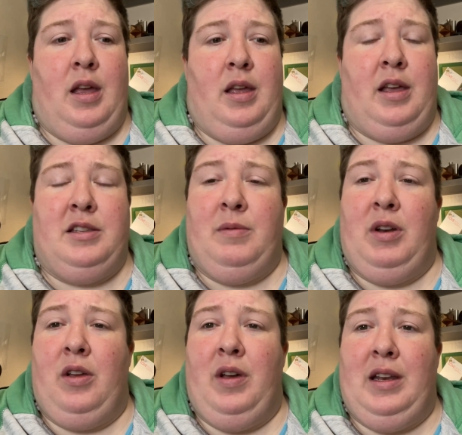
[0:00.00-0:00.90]
Guys, I'm
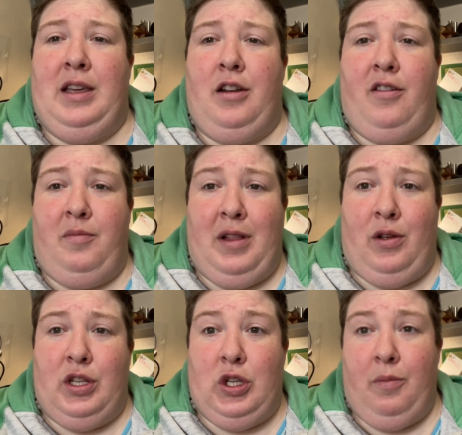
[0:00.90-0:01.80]
gonna go ahead and get off my
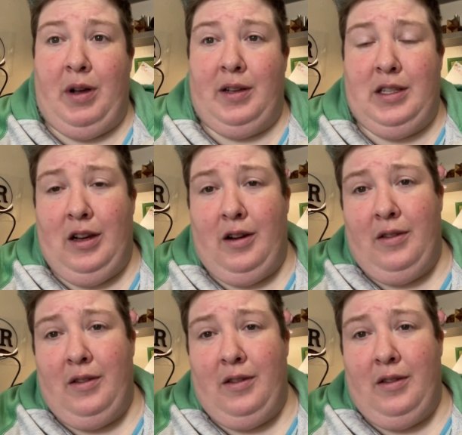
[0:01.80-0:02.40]
little soapbox here.